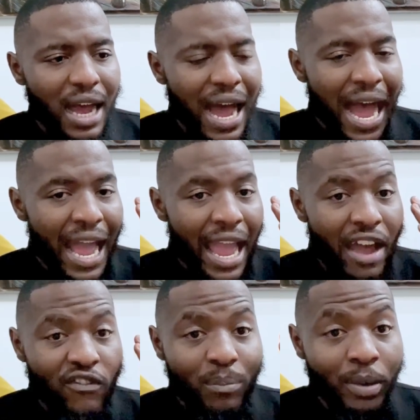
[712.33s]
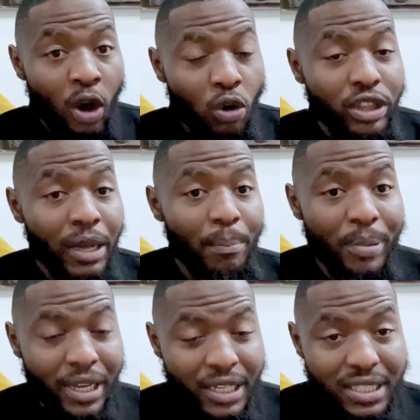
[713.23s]
I have blown the
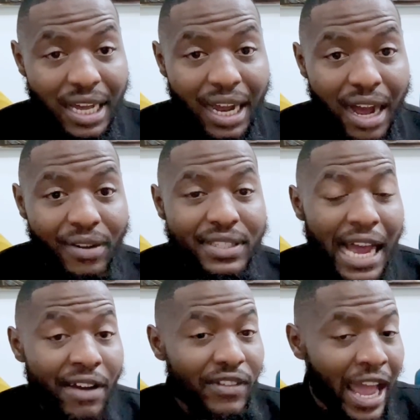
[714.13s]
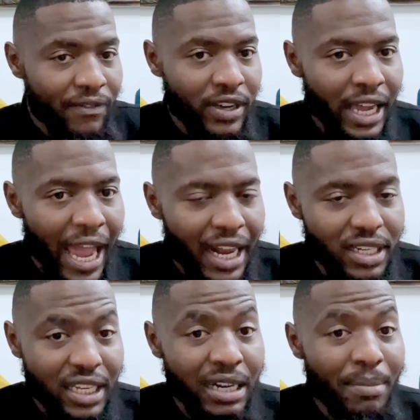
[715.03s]
biggest account I've ever had
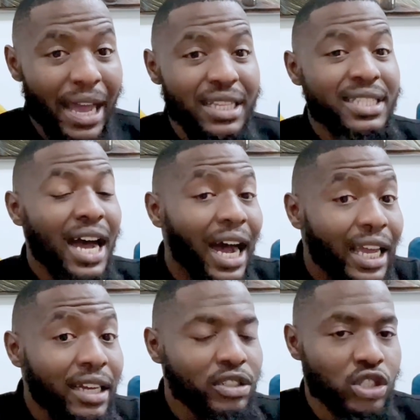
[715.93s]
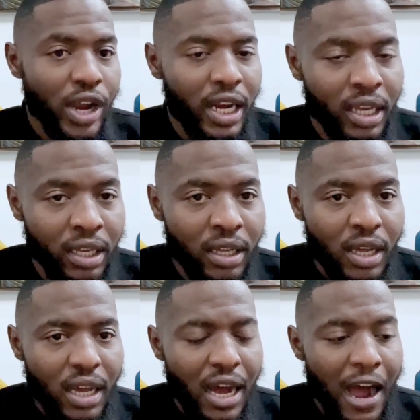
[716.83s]
in my entire trading
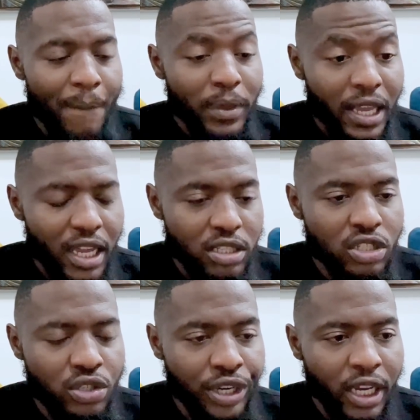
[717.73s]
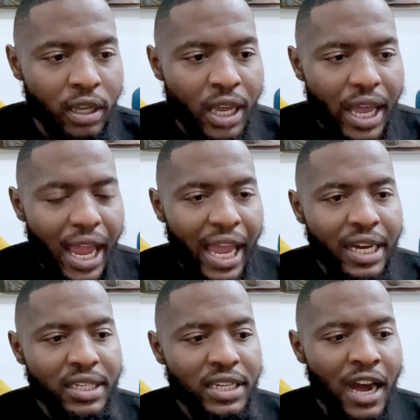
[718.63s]
history. And,